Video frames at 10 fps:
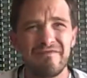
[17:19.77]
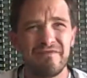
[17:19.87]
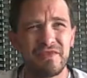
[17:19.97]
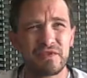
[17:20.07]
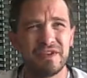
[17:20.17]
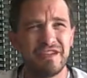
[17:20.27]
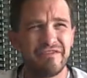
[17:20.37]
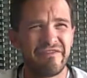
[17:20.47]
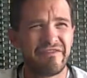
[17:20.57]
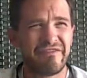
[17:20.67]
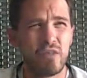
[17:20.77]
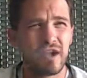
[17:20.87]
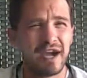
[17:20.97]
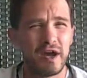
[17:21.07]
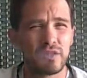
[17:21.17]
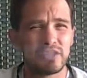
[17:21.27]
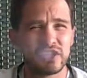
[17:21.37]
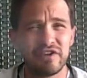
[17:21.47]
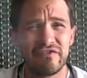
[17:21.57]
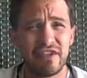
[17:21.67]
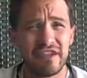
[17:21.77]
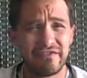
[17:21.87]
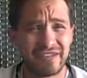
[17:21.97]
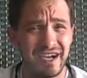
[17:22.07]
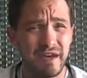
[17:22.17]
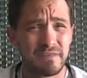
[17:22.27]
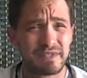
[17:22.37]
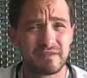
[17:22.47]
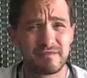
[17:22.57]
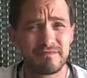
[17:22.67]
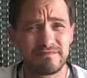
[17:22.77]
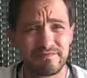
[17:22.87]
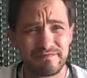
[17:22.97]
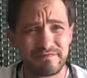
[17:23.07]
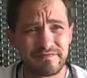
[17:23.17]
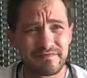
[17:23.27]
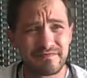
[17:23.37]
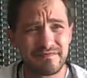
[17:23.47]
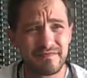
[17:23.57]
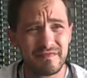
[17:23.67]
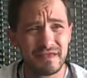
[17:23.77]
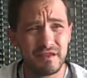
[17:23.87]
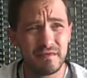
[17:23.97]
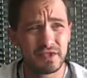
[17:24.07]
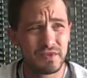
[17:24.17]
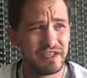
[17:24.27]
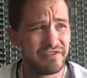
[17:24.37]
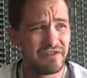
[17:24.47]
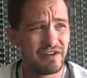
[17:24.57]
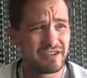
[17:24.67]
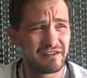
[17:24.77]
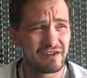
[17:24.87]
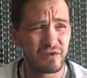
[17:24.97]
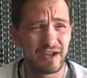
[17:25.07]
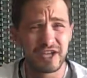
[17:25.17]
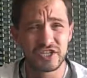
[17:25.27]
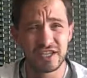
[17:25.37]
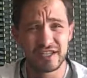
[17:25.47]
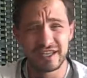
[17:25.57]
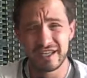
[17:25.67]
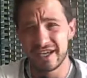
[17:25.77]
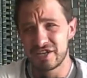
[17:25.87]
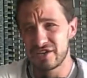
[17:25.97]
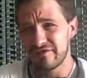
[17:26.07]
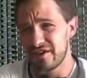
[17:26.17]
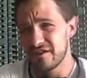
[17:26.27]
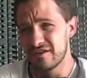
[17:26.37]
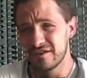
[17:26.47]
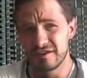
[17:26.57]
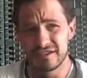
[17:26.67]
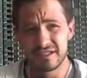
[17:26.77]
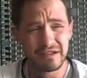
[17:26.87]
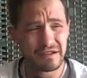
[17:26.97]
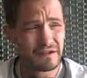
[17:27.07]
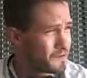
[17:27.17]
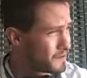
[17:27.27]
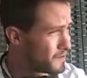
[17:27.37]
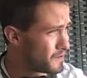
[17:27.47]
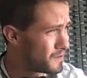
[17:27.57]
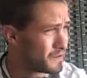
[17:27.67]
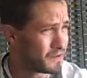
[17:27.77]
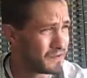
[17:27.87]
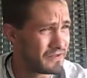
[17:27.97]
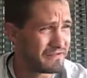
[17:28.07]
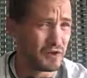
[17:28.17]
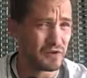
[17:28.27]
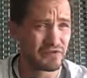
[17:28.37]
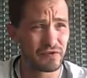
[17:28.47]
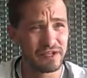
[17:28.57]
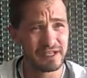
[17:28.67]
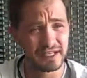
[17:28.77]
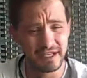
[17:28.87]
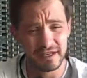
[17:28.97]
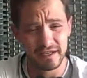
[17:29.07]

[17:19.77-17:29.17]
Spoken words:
3-4 hour shelf life tops between the fucking crashing, the connection failures, the phone freezing,